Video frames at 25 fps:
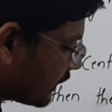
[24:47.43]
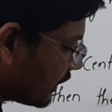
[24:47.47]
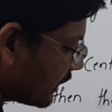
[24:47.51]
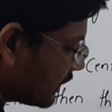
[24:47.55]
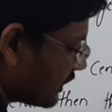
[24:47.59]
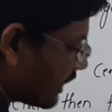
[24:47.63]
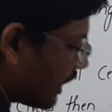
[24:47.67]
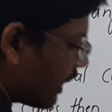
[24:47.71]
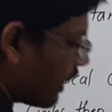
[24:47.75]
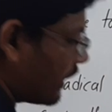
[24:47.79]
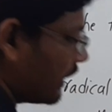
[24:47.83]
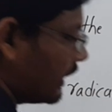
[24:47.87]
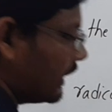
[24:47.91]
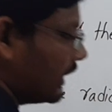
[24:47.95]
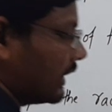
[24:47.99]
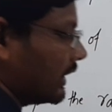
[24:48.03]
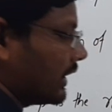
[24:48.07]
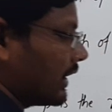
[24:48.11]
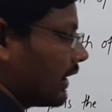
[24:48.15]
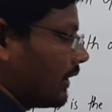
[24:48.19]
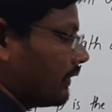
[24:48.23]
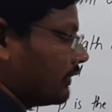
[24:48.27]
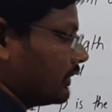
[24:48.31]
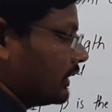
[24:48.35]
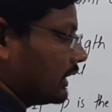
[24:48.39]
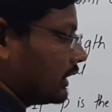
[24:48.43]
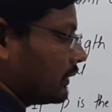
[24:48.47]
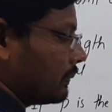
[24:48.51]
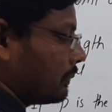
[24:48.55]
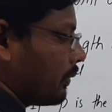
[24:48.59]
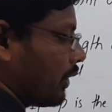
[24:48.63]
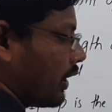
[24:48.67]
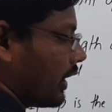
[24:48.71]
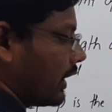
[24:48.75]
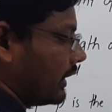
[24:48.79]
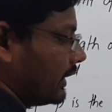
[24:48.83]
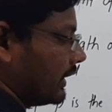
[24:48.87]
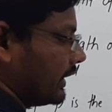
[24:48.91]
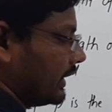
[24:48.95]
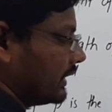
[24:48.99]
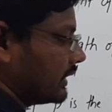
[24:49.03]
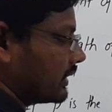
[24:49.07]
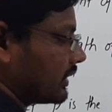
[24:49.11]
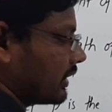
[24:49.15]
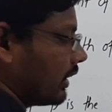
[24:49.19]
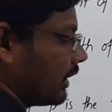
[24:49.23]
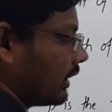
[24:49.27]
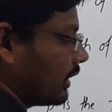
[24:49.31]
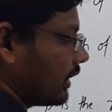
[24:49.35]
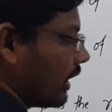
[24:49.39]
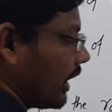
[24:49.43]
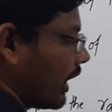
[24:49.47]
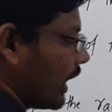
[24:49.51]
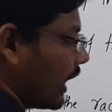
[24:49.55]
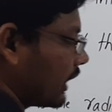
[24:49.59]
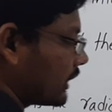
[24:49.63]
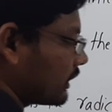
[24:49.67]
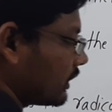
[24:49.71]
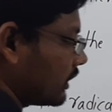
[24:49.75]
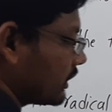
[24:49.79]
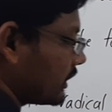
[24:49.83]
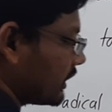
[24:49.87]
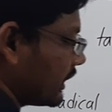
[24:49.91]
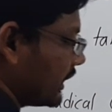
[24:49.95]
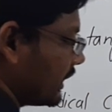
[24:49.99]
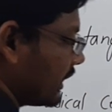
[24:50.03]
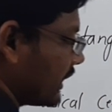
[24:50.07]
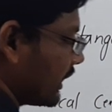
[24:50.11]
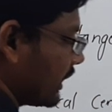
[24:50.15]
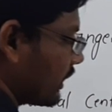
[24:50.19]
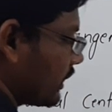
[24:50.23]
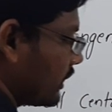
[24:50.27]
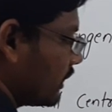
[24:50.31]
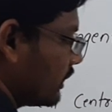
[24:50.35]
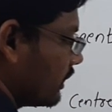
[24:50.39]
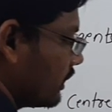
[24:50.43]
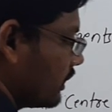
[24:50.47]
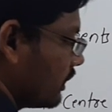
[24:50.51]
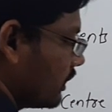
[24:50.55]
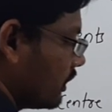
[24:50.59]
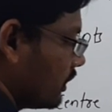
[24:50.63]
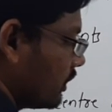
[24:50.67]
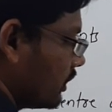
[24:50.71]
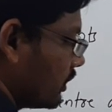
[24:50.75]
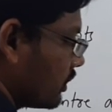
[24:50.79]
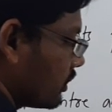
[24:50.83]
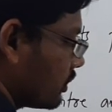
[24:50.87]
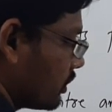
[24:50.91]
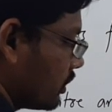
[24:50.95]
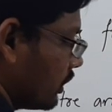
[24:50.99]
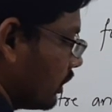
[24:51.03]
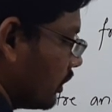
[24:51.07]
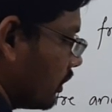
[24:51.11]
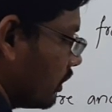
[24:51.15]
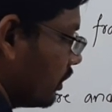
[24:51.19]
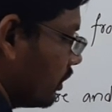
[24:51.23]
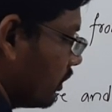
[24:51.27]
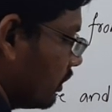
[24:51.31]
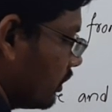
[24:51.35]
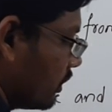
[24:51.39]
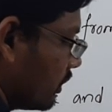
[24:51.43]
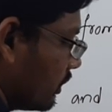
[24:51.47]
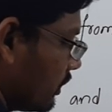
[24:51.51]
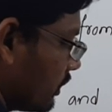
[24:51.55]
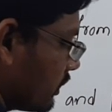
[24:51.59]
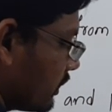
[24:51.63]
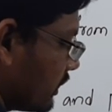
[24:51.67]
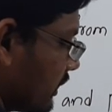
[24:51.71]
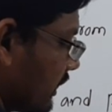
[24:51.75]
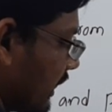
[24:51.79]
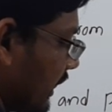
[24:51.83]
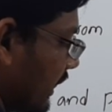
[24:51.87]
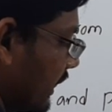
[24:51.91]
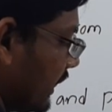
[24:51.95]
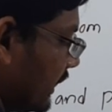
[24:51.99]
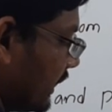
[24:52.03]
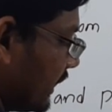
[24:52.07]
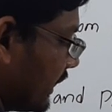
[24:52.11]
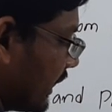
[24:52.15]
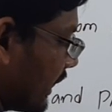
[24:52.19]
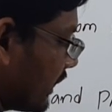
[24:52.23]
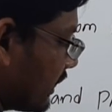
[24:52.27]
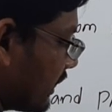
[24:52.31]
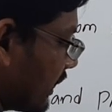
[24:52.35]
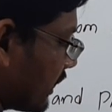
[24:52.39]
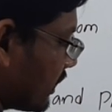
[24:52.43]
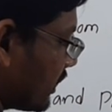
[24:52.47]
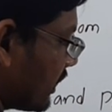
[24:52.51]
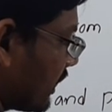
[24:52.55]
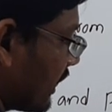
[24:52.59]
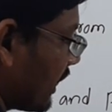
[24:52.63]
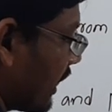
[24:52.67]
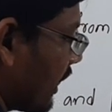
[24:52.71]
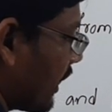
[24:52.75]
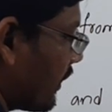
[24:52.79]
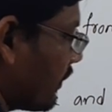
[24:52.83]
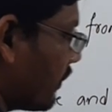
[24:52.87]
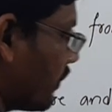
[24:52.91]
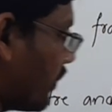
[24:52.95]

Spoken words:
The joining of this point is called orthocenter. So the intersection of